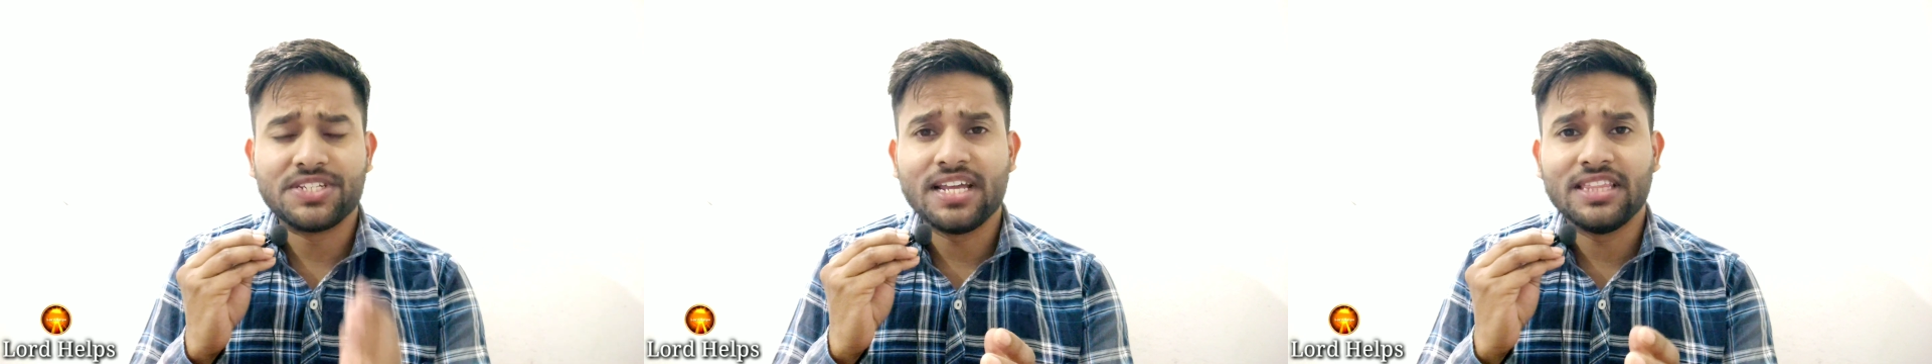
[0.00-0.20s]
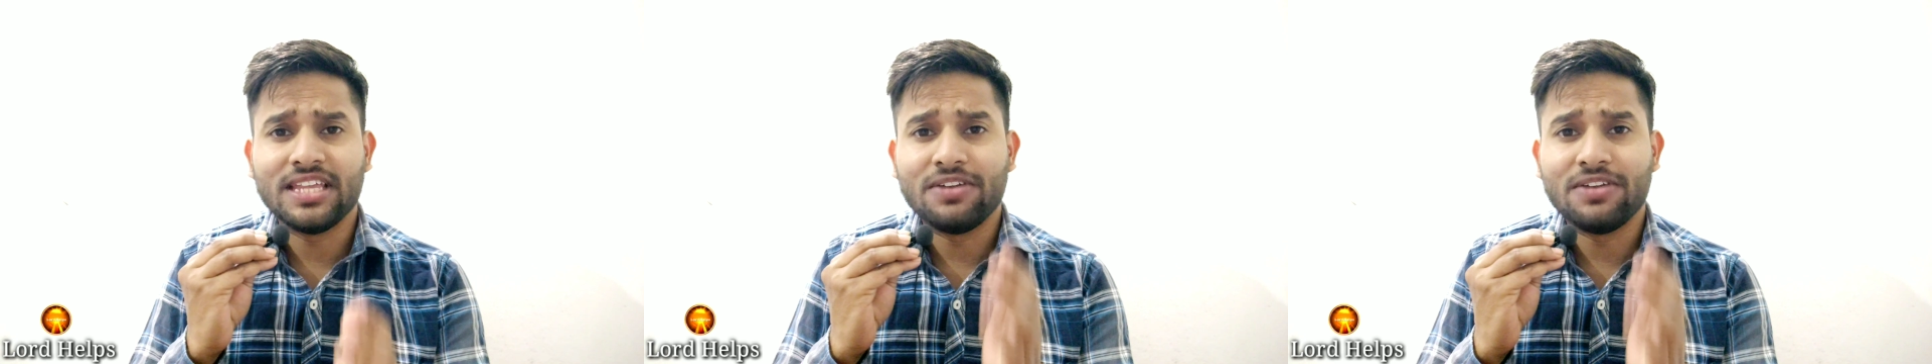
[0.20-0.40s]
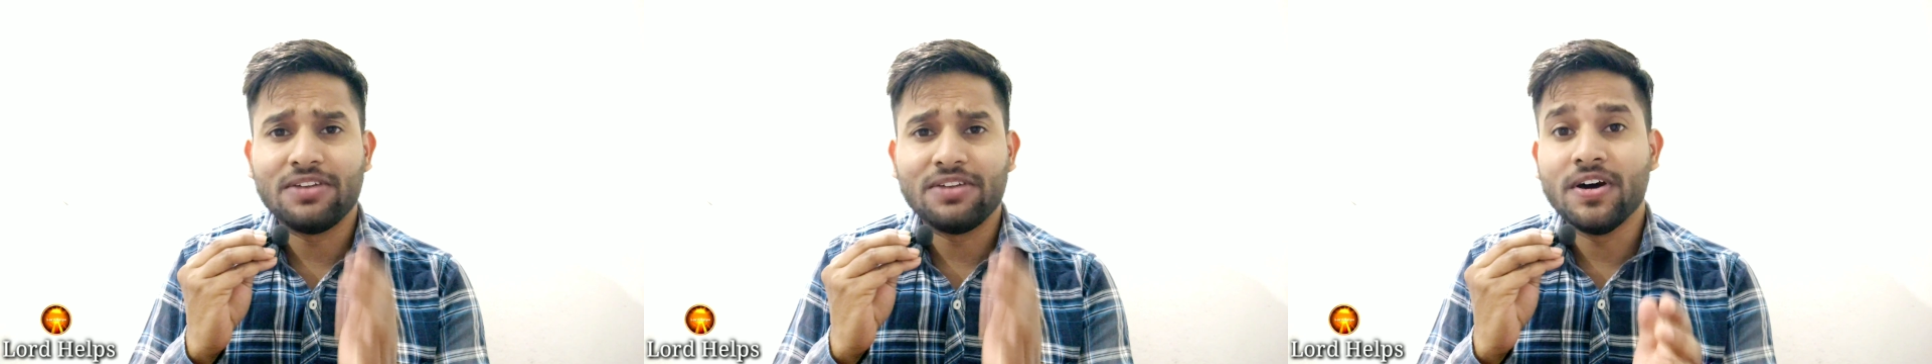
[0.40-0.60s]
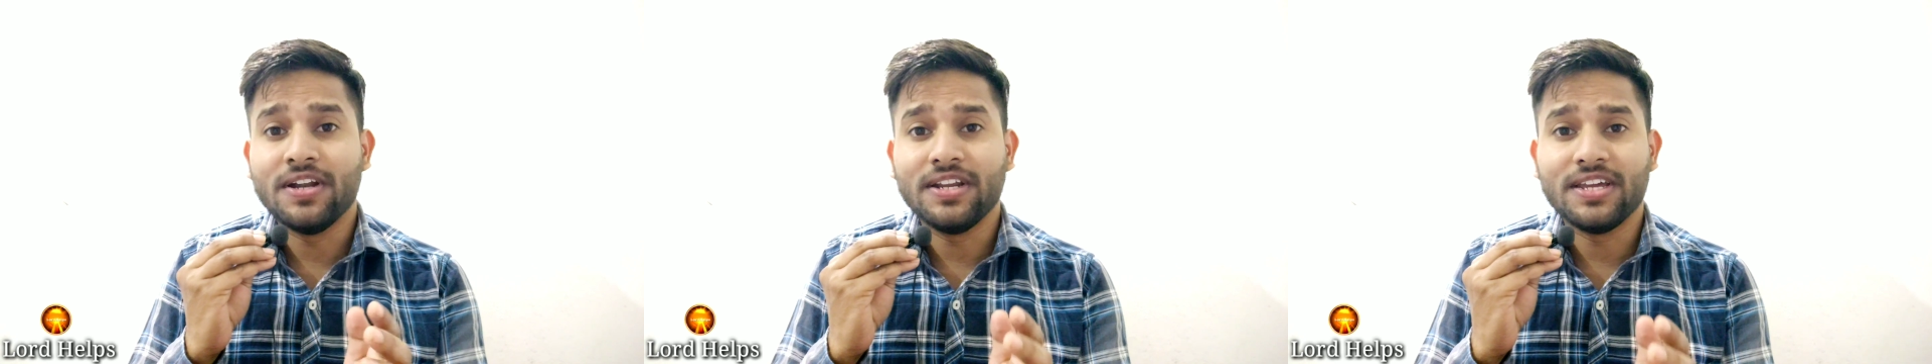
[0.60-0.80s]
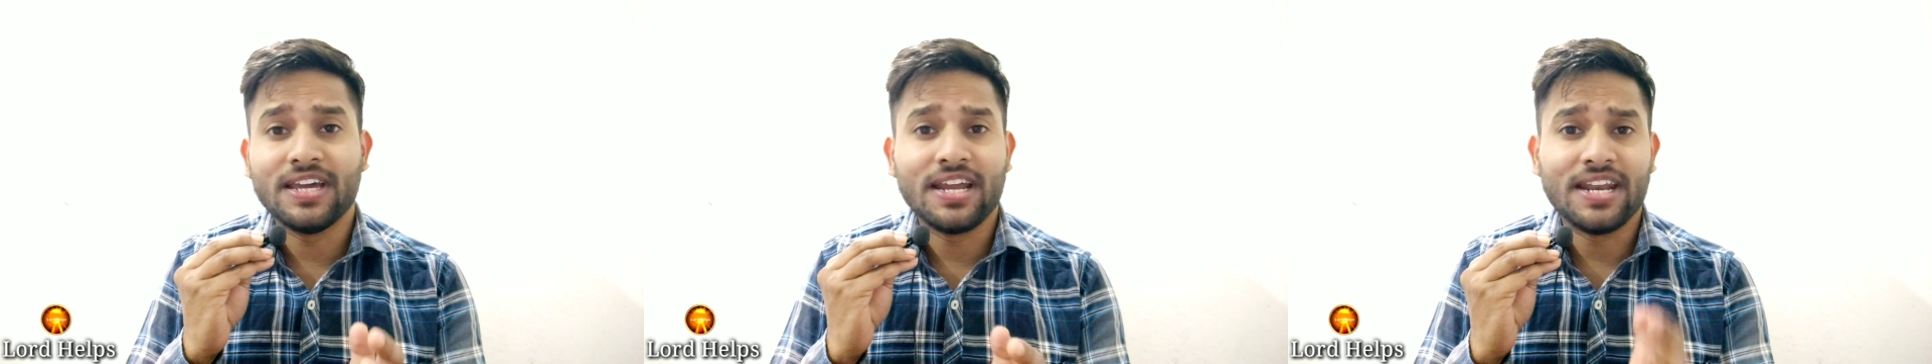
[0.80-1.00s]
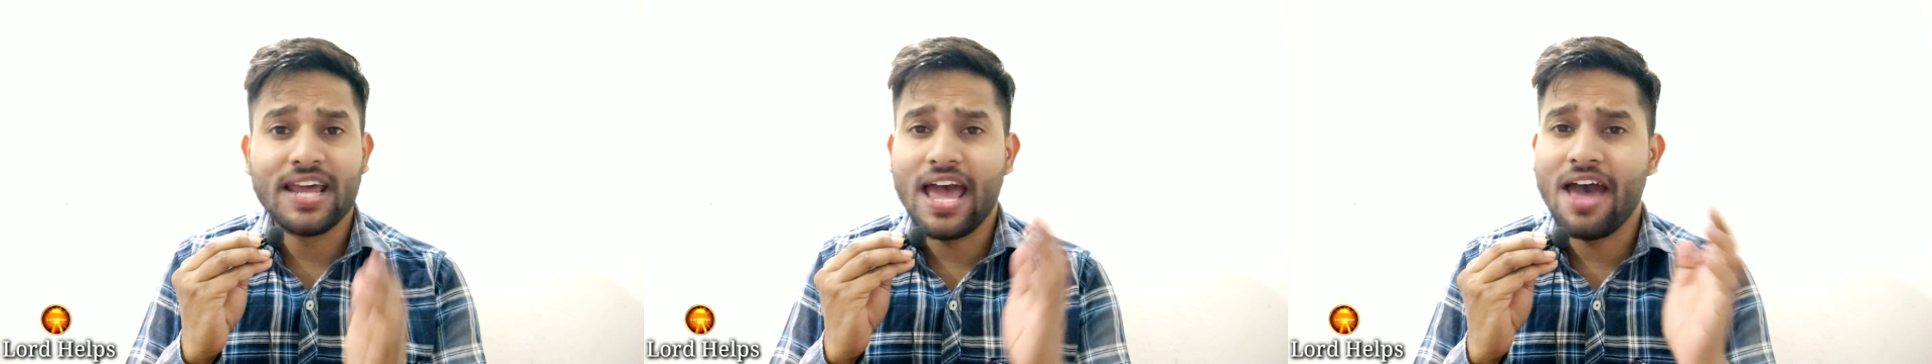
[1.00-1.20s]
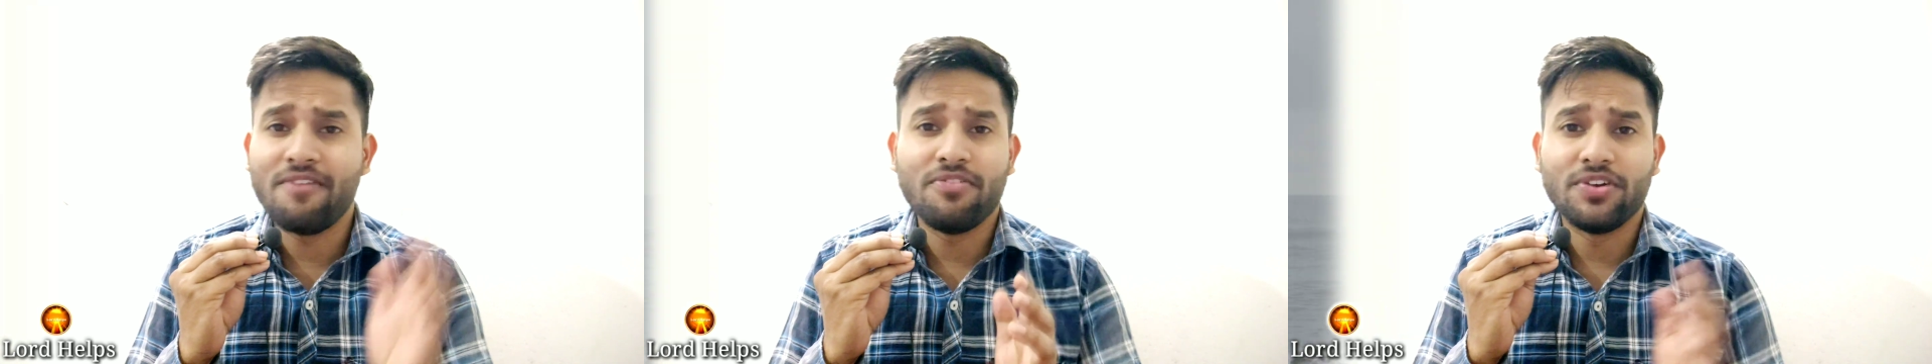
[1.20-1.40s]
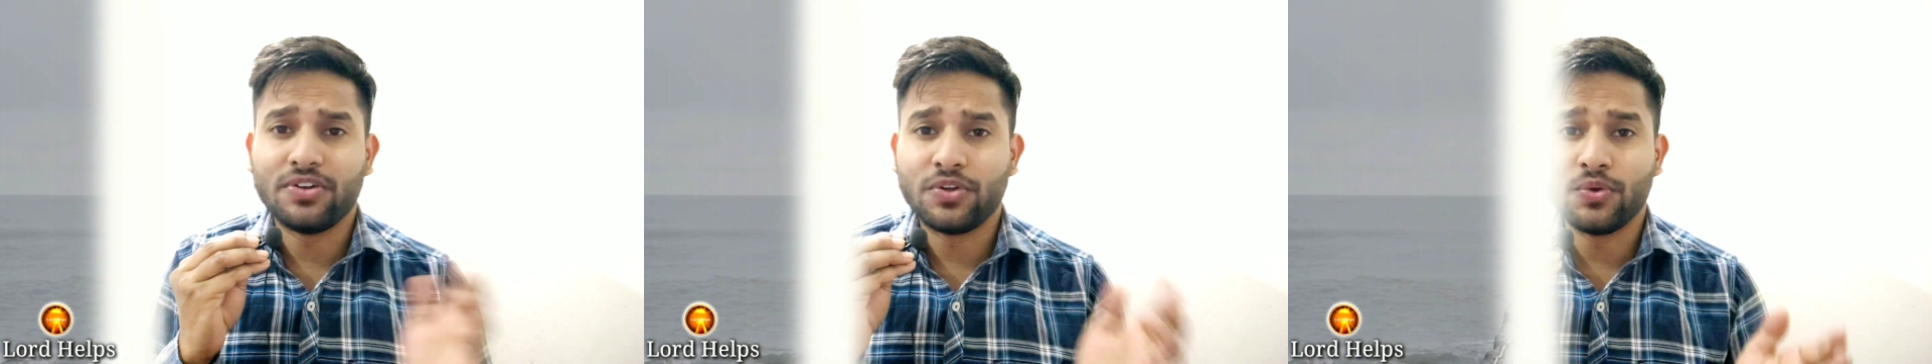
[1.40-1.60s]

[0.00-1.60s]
that one can ever do.